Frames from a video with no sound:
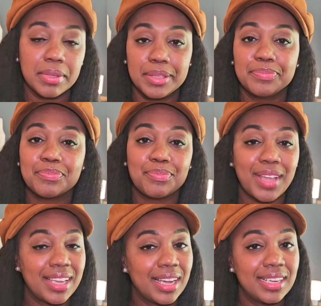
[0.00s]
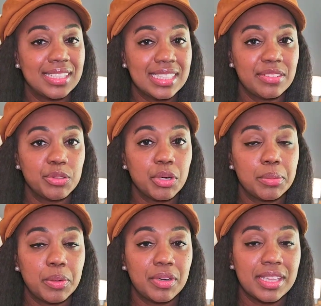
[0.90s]
But yeah, definitely
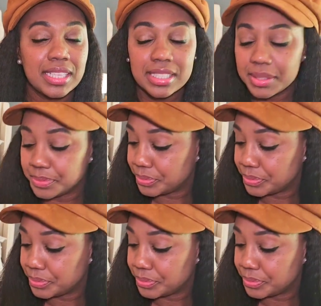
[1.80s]
recommend one of these.